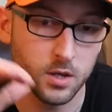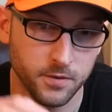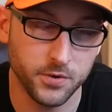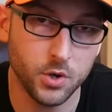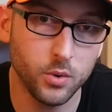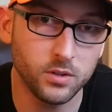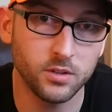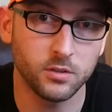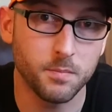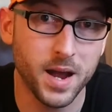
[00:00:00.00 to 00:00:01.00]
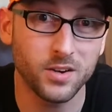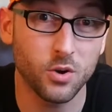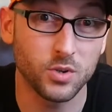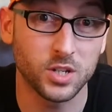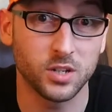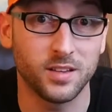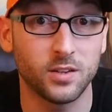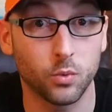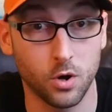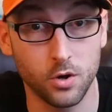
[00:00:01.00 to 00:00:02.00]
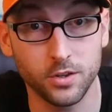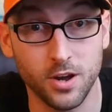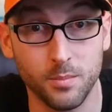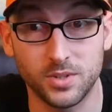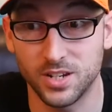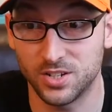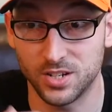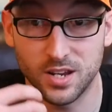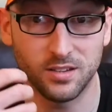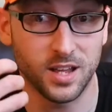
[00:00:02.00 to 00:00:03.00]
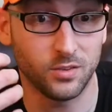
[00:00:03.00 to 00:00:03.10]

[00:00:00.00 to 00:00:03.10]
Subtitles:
If you go into these micro niches, that's where all the competition is.